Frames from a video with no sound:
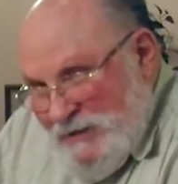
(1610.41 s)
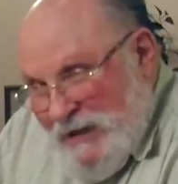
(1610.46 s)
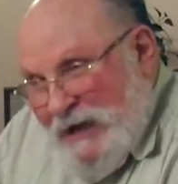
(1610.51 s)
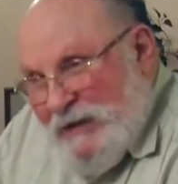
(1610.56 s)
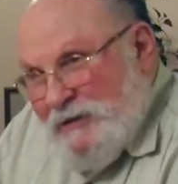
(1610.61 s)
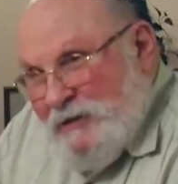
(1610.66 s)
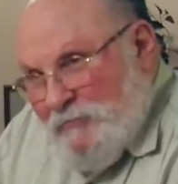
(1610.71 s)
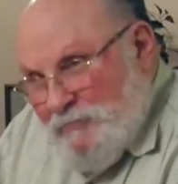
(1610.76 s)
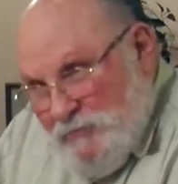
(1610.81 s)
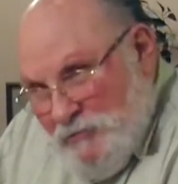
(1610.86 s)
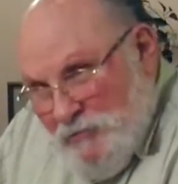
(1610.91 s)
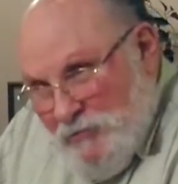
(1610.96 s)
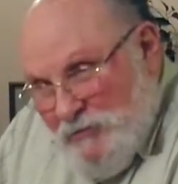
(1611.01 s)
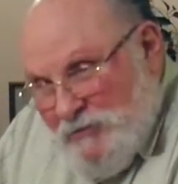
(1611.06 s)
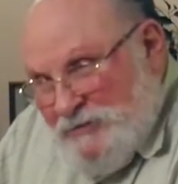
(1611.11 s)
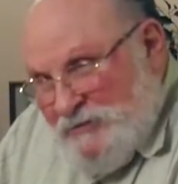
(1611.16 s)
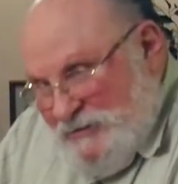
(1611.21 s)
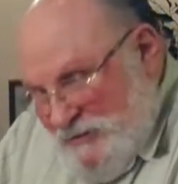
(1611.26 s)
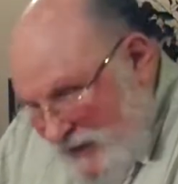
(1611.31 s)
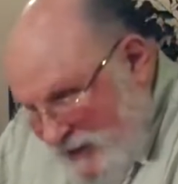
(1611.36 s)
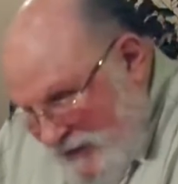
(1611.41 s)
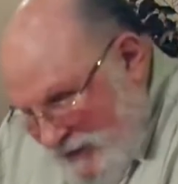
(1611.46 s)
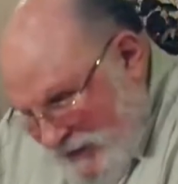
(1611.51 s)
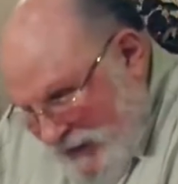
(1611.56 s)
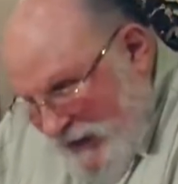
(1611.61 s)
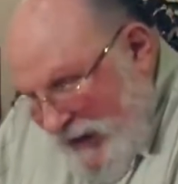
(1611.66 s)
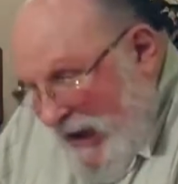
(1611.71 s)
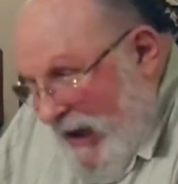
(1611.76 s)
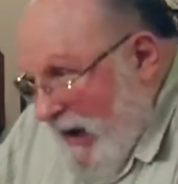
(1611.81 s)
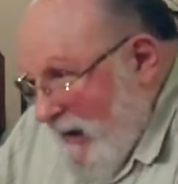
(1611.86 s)
not the rules. The
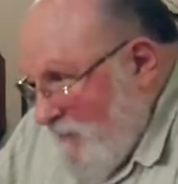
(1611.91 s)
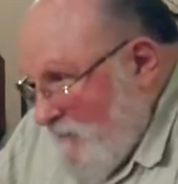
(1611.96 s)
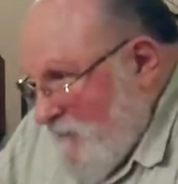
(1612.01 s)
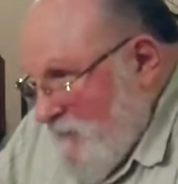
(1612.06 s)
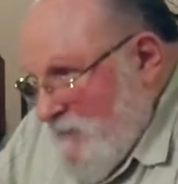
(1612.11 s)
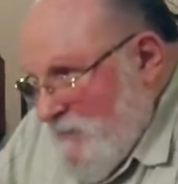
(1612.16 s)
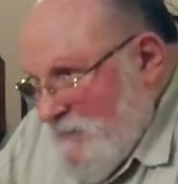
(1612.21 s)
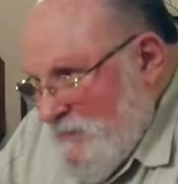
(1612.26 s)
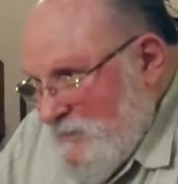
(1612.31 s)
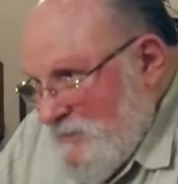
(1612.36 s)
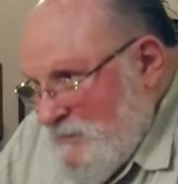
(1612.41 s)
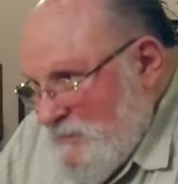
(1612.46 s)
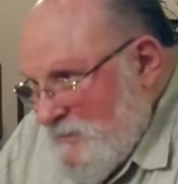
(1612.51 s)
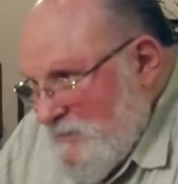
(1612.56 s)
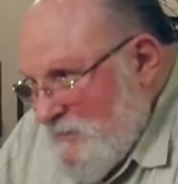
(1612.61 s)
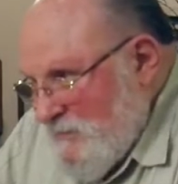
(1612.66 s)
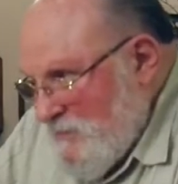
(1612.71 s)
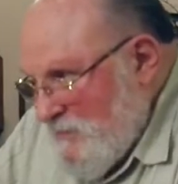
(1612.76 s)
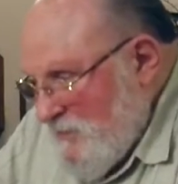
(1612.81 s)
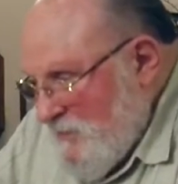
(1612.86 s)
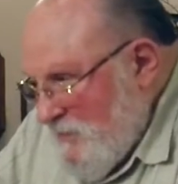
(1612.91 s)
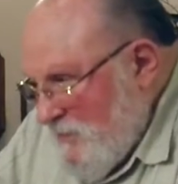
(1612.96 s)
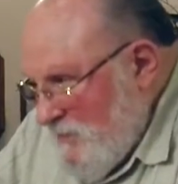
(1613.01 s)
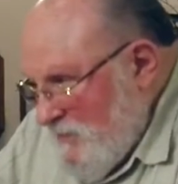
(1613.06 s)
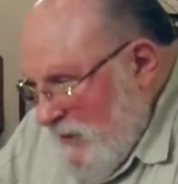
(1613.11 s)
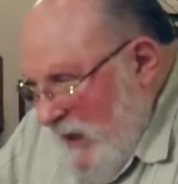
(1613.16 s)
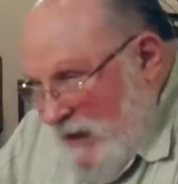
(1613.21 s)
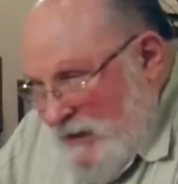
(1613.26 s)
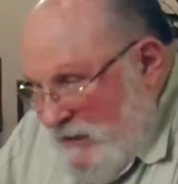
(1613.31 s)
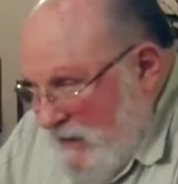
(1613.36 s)
the life,
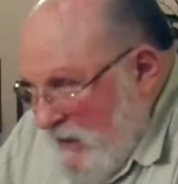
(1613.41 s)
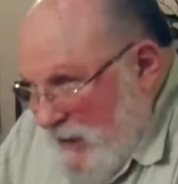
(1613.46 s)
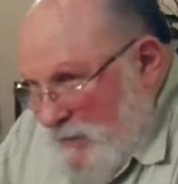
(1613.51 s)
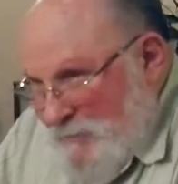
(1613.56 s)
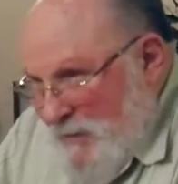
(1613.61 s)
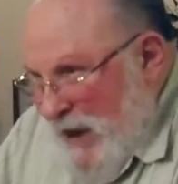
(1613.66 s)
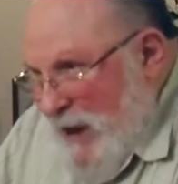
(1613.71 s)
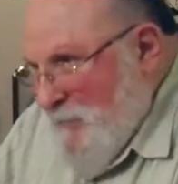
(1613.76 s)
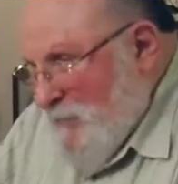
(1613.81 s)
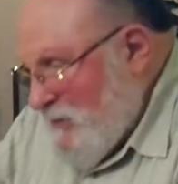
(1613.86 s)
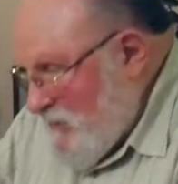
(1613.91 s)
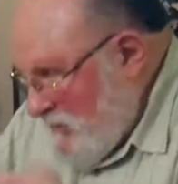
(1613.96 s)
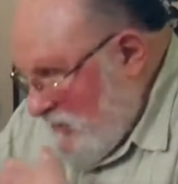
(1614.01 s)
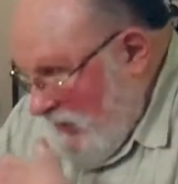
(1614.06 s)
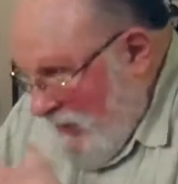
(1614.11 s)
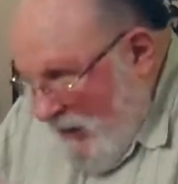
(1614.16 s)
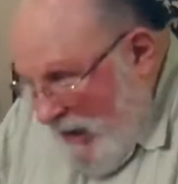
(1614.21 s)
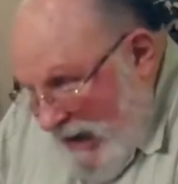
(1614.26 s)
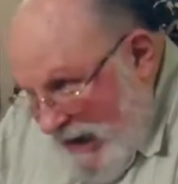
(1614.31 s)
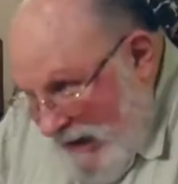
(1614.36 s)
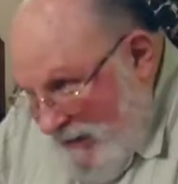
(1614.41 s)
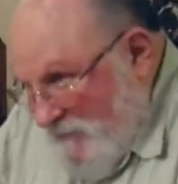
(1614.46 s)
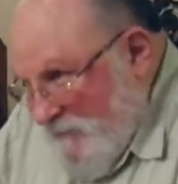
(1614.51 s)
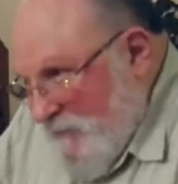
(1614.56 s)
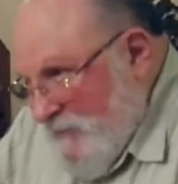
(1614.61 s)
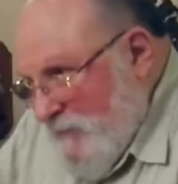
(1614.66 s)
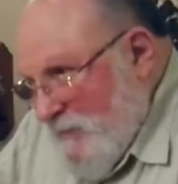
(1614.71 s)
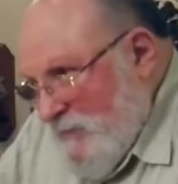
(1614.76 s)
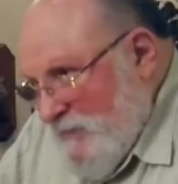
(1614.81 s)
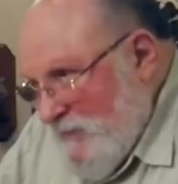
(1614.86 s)
mm-hmm. not the commandments. The
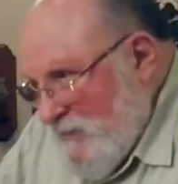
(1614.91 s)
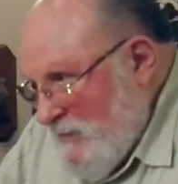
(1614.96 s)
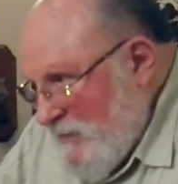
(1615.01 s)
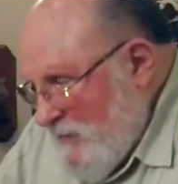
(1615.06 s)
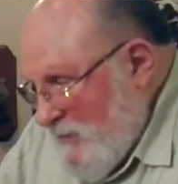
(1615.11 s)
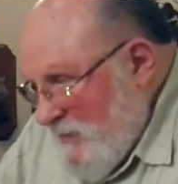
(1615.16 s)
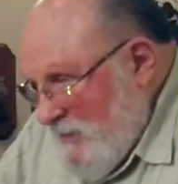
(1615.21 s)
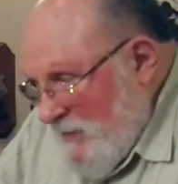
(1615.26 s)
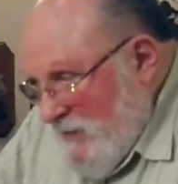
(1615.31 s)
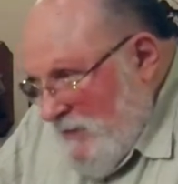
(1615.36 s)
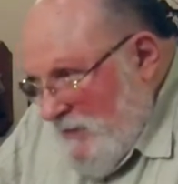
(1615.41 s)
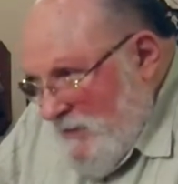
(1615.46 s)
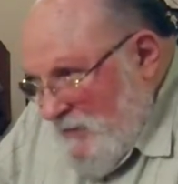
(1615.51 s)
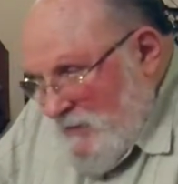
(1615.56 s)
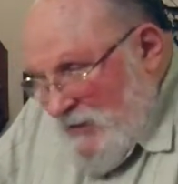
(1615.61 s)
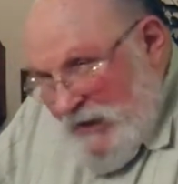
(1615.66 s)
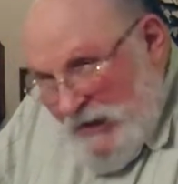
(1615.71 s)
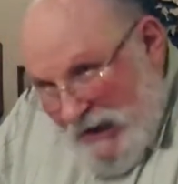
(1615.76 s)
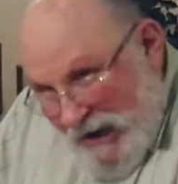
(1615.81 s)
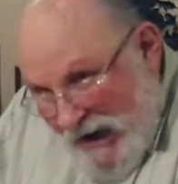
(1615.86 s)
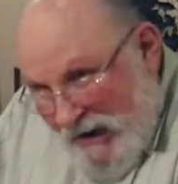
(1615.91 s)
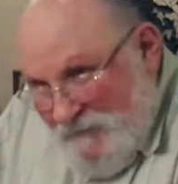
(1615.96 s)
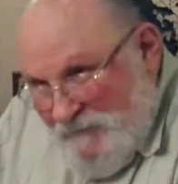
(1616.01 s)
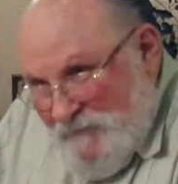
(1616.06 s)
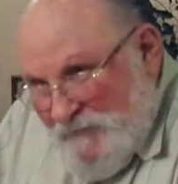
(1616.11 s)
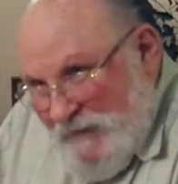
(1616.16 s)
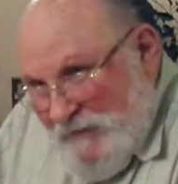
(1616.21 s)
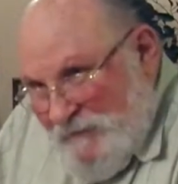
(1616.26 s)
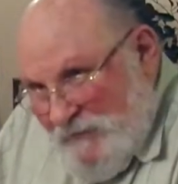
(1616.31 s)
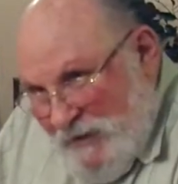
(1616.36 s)
life. Amen. The
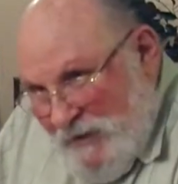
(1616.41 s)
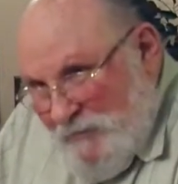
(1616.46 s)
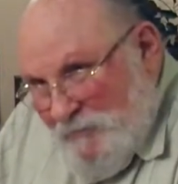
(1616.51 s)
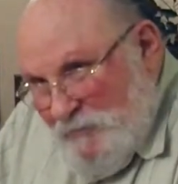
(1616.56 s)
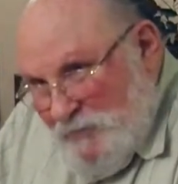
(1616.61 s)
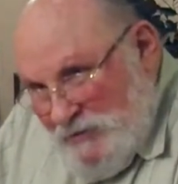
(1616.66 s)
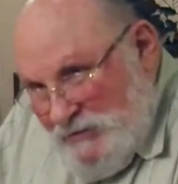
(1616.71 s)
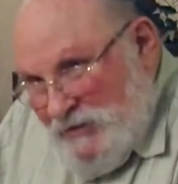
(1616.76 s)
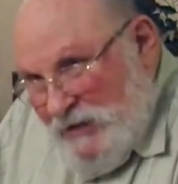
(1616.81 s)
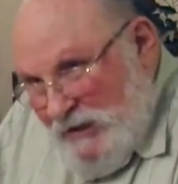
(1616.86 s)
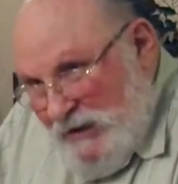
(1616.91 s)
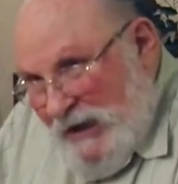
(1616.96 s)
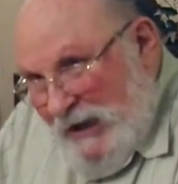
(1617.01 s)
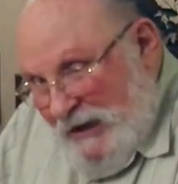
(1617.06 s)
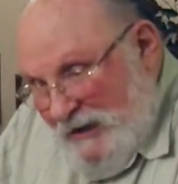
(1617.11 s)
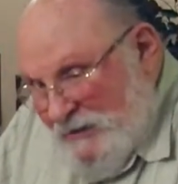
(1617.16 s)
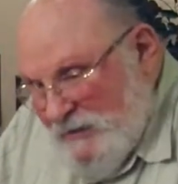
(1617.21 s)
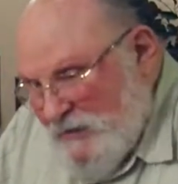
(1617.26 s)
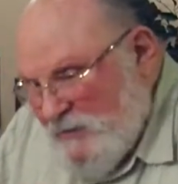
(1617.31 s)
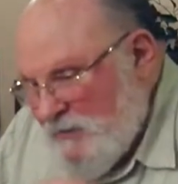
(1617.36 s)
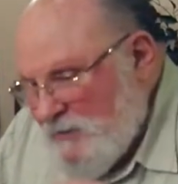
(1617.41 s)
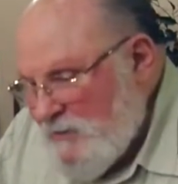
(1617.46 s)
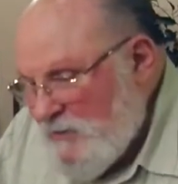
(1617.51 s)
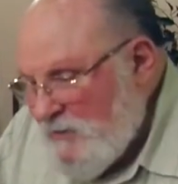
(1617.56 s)
life of Him was the light